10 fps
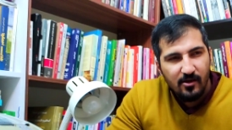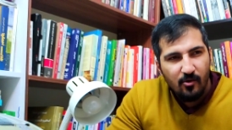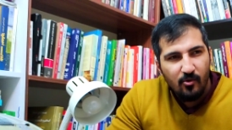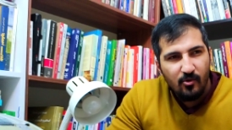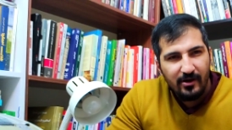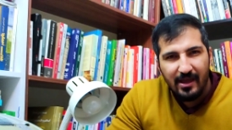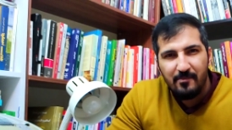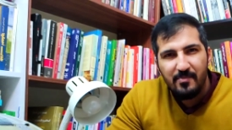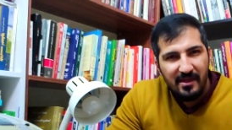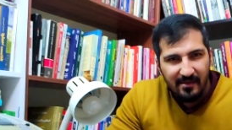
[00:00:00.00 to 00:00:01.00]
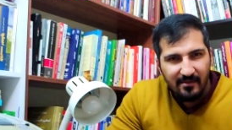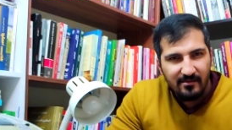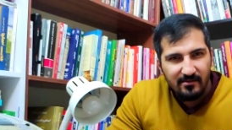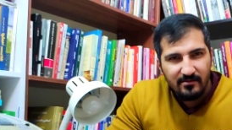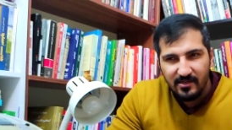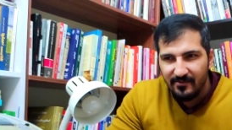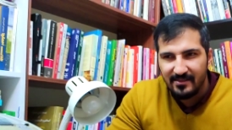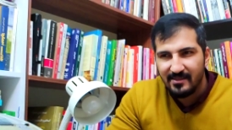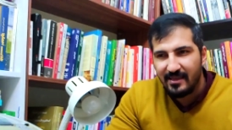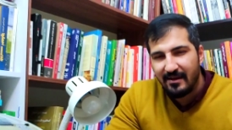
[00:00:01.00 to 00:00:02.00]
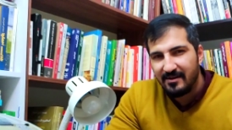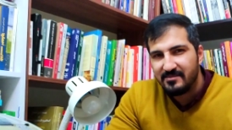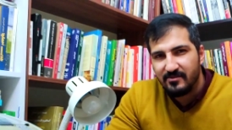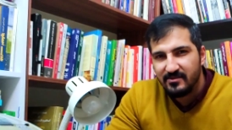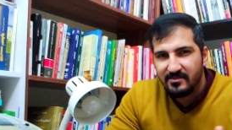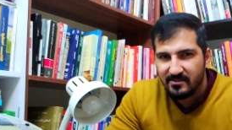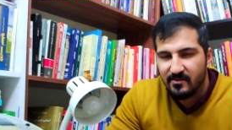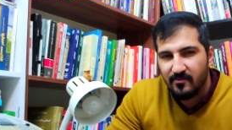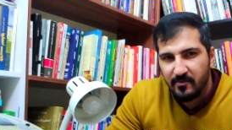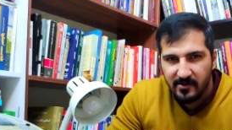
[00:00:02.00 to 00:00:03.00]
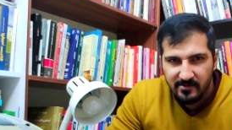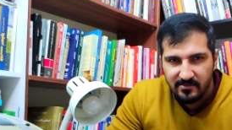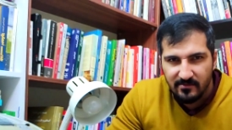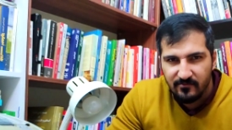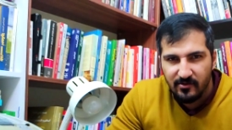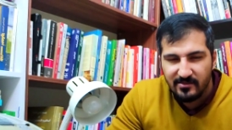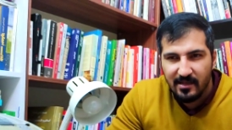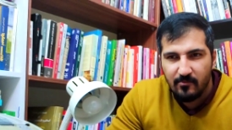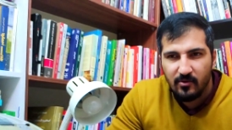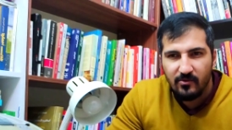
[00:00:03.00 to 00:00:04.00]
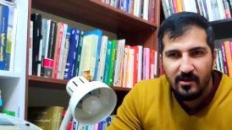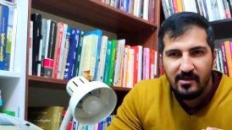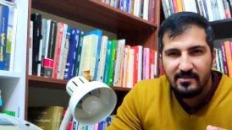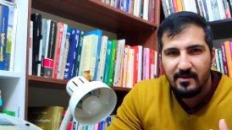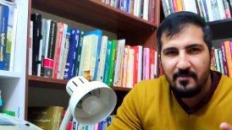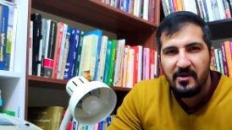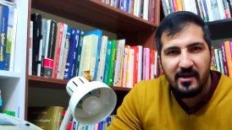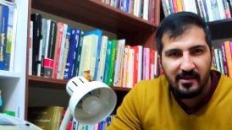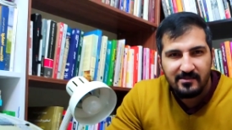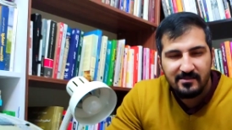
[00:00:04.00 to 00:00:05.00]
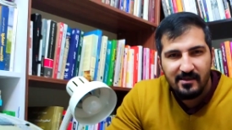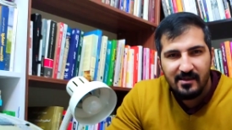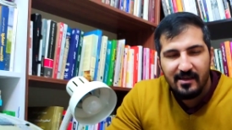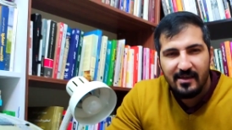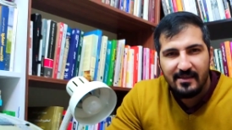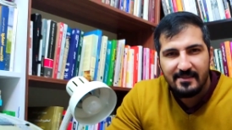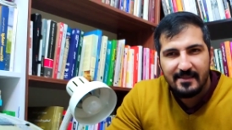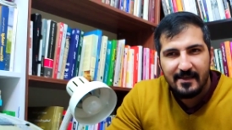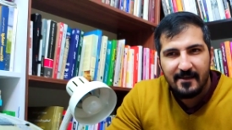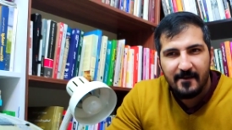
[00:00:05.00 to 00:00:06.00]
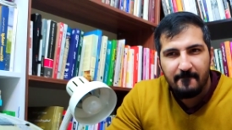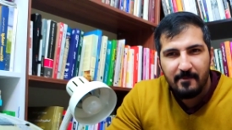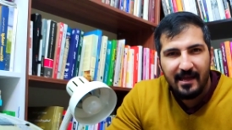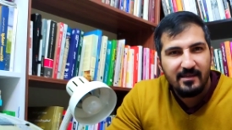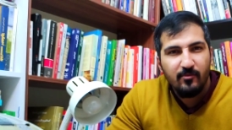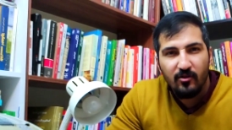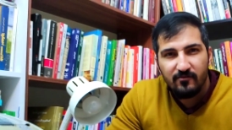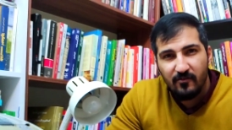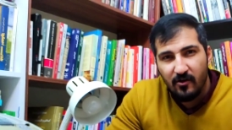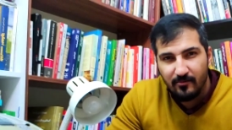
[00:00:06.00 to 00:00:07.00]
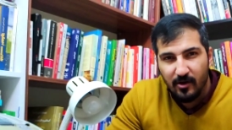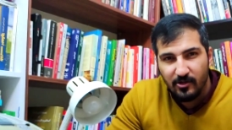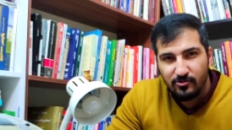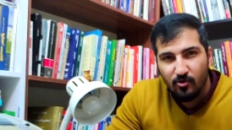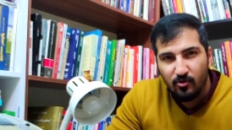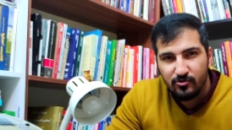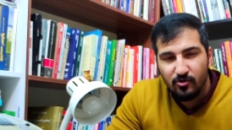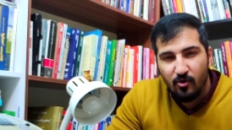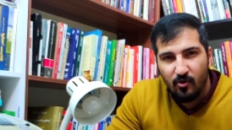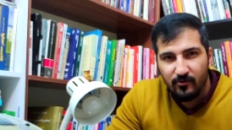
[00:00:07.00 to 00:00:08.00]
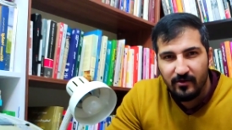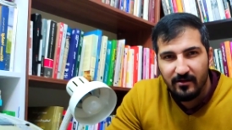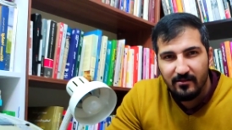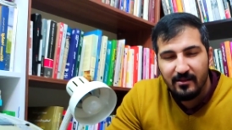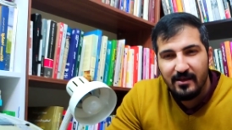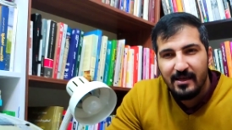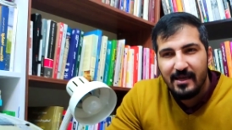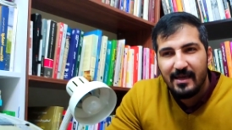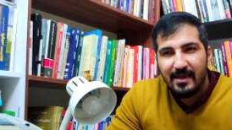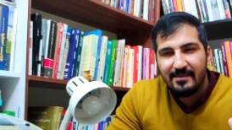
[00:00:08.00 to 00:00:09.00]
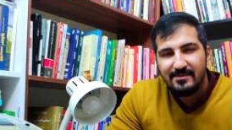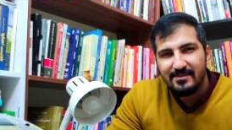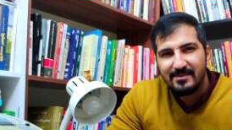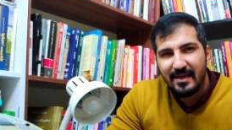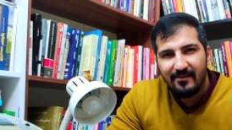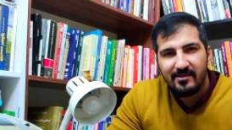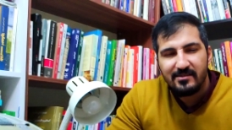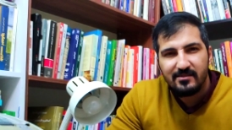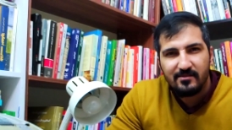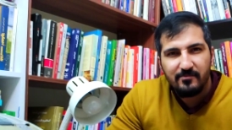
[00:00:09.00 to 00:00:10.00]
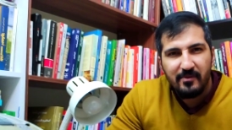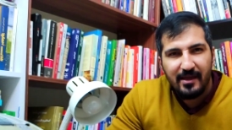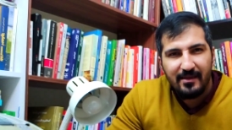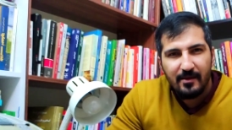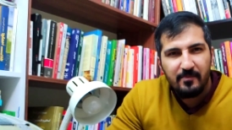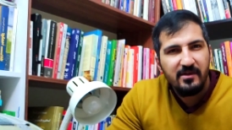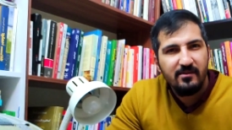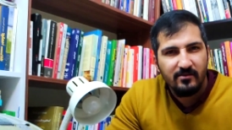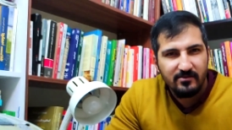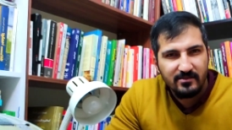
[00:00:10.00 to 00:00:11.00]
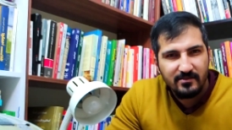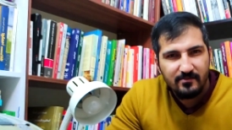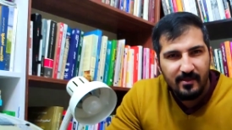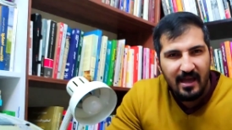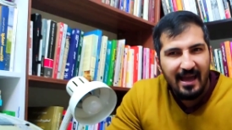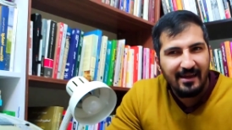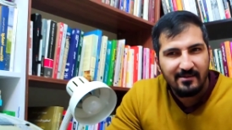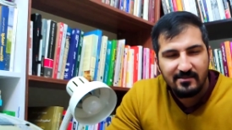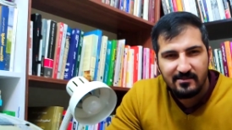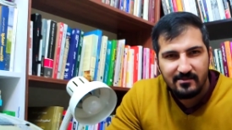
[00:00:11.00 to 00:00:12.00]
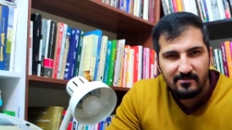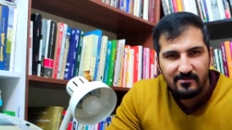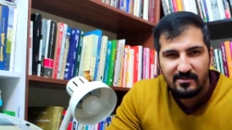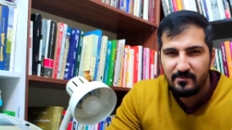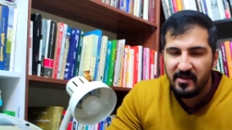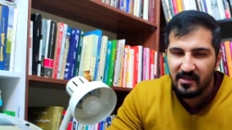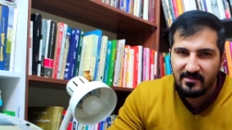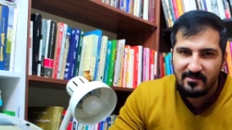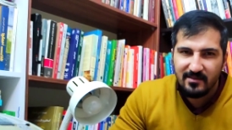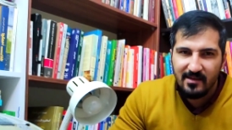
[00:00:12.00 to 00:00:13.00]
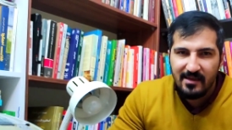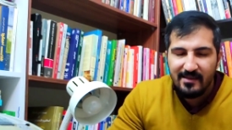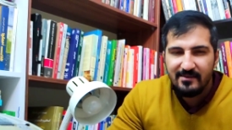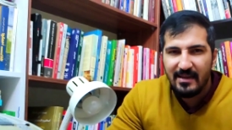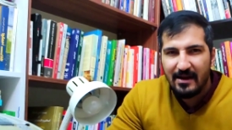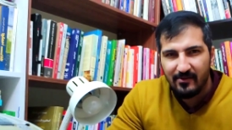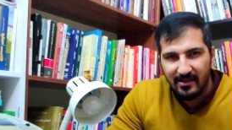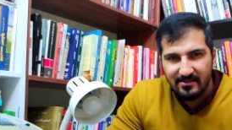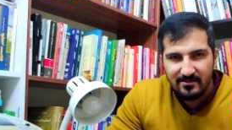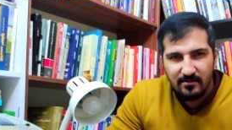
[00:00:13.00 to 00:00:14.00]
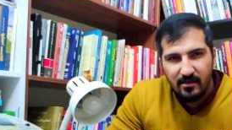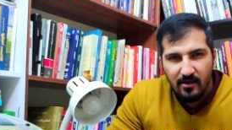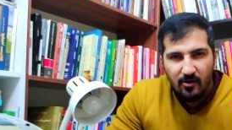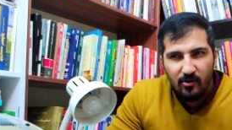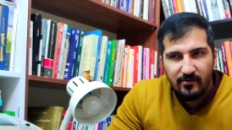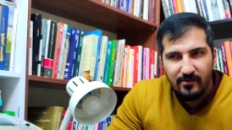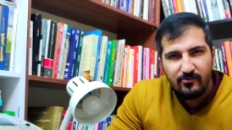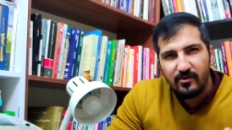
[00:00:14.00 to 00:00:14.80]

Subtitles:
or a being given the characteristics of a person. For example, the pigs in the Animal Farm by George Orwell. This character may appears, acts, speaks, narrates, or even